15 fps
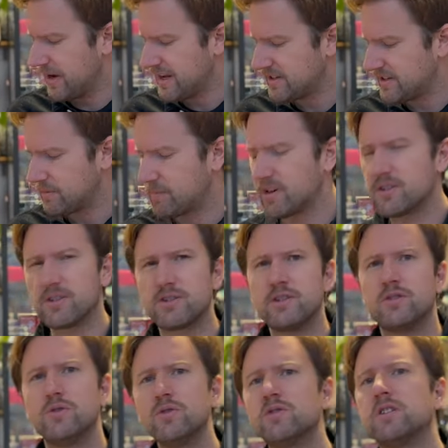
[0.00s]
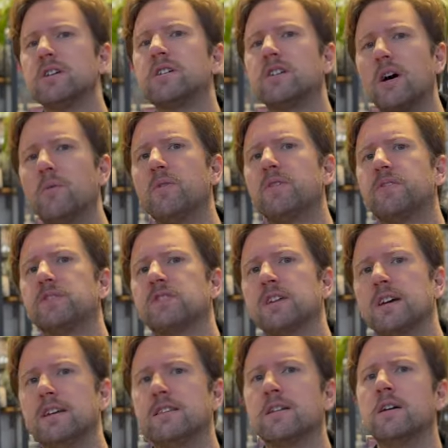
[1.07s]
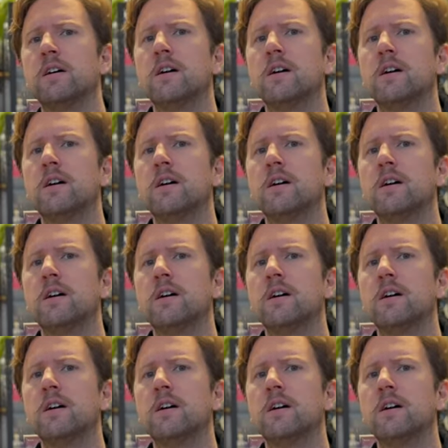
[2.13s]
Plastic buckles that usually come with the skate